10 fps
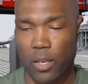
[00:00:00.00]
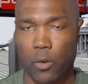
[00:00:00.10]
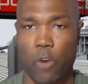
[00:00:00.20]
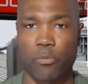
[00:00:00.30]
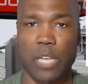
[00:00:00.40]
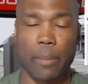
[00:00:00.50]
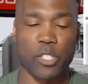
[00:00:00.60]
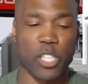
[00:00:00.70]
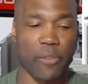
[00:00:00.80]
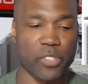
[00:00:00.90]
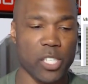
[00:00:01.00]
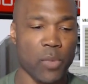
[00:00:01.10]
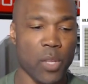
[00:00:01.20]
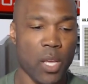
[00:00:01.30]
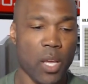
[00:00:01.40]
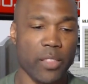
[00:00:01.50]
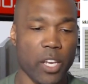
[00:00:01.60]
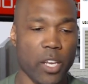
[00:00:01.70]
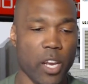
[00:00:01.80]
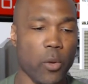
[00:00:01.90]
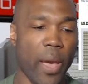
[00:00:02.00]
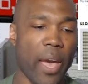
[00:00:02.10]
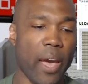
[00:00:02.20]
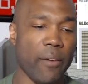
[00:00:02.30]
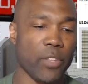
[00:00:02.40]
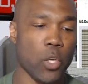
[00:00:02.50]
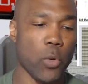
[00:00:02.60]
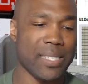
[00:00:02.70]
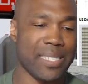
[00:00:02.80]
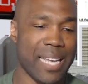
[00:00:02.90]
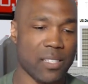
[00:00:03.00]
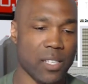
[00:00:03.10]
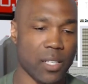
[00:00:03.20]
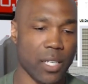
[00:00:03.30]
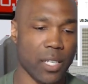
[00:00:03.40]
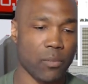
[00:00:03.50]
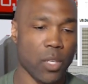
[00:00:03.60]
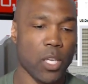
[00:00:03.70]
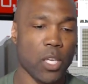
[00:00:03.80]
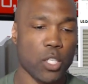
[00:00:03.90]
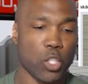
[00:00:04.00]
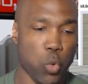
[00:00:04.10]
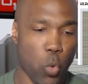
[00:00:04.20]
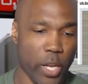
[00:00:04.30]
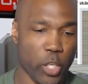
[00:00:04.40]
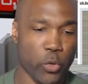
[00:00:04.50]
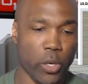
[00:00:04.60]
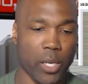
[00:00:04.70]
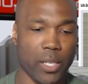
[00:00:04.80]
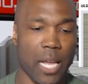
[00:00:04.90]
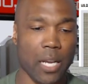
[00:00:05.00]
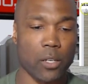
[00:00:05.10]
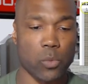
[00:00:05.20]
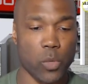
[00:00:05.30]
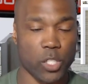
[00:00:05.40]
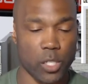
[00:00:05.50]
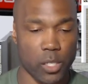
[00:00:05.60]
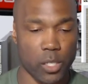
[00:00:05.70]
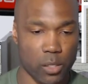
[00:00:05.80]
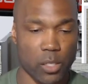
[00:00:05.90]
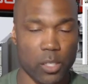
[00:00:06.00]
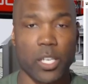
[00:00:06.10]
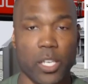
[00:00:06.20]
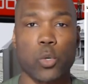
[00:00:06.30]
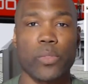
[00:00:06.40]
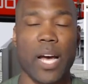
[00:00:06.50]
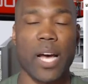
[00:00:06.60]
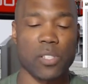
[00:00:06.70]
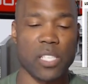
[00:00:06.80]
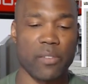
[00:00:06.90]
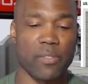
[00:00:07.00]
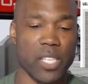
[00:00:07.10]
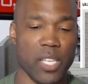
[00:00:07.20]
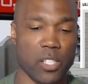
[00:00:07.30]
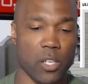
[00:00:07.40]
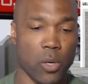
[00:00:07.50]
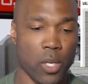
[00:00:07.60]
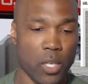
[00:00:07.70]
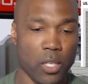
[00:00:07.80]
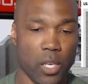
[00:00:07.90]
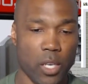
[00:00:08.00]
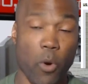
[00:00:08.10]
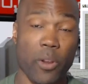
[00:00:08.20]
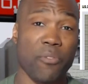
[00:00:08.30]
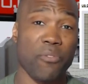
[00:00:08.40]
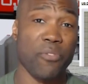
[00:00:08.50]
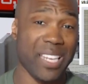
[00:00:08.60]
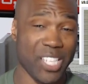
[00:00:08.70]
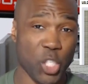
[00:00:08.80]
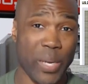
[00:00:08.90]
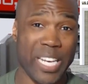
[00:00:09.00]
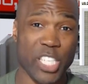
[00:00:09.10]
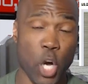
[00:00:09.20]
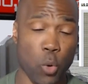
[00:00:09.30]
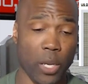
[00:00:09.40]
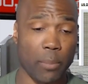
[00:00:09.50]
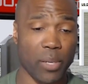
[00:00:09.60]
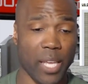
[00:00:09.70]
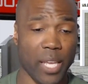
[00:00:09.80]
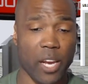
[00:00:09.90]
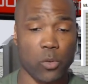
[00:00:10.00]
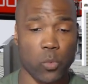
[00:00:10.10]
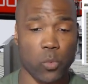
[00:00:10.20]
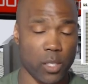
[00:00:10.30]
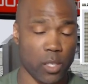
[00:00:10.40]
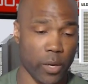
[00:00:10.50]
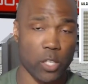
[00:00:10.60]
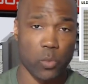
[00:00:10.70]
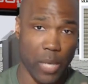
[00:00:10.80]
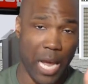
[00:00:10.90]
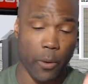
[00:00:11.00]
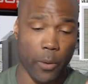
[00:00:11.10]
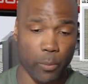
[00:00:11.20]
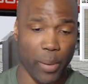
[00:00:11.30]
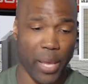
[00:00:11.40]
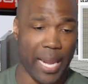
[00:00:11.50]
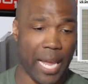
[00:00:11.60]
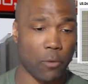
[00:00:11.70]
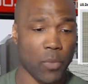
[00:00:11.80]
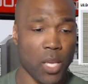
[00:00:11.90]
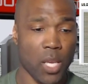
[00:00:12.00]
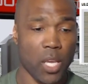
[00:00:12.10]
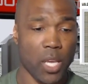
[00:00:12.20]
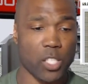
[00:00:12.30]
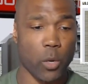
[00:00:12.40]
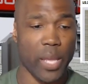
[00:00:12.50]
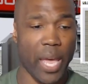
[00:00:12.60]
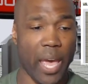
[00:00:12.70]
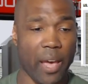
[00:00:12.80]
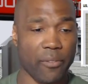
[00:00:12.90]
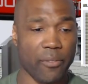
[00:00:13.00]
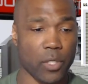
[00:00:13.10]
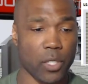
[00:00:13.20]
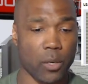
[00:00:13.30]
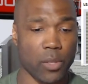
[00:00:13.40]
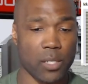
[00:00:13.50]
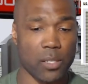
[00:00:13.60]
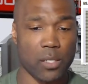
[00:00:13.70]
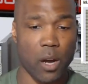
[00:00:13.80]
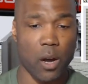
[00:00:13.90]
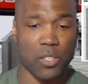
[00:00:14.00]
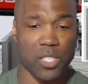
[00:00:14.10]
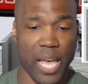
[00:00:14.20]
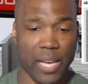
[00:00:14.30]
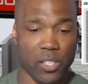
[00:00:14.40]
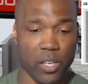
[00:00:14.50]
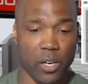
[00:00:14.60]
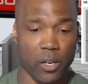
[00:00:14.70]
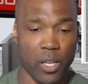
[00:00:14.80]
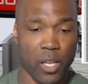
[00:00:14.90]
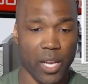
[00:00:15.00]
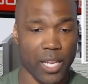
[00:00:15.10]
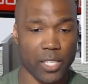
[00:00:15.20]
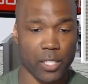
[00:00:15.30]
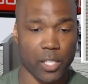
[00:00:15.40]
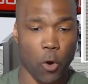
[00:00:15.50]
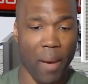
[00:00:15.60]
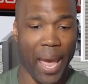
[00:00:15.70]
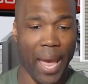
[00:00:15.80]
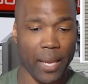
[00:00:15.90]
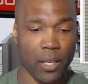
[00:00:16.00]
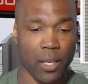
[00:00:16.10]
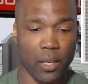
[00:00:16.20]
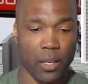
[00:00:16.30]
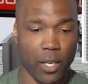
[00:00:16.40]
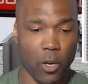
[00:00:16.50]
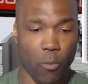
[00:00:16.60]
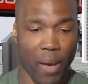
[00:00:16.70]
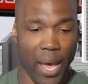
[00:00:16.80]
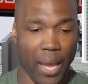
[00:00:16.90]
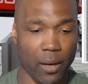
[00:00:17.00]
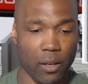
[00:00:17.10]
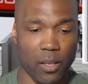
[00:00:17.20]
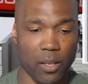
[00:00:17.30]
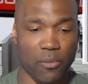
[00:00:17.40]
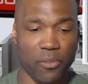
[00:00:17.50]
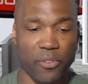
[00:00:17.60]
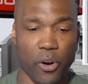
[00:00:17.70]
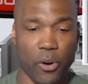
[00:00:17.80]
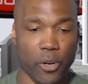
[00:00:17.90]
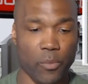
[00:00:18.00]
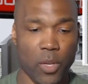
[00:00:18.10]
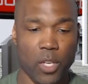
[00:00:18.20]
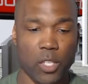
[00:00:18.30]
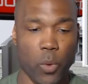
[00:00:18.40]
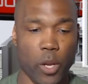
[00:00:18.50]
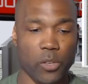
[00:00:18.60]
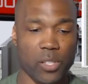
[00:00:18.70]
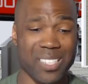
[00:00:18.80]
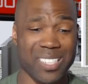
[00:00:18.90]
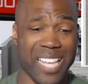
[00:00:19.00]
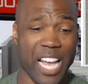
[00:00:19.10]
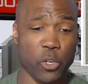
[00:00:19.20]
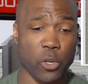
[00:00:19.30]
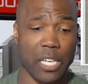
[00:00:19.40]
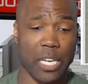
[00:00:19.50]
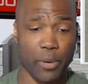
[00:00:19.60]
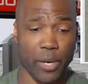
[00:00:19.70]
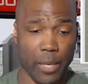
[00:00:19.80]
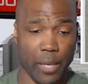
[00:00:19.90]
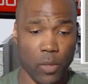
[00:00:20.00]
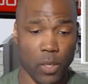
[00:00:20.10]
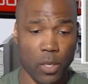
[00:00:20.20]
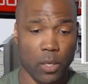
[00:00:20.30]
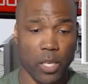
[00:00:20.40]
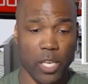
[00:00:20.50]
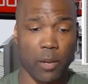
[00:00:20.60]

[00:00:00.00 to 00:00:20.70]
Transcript: Quote from Thomas Jefferson. And then here you have the U.S. debt ceiling, $20 trillion, which is in 2017. So it won't even fit in the screen totally, but yet here's how it would pan out. And so we have, you know, these tall stacks here, and they just go back, and they go back even further to where you can see the Statue of Liberty in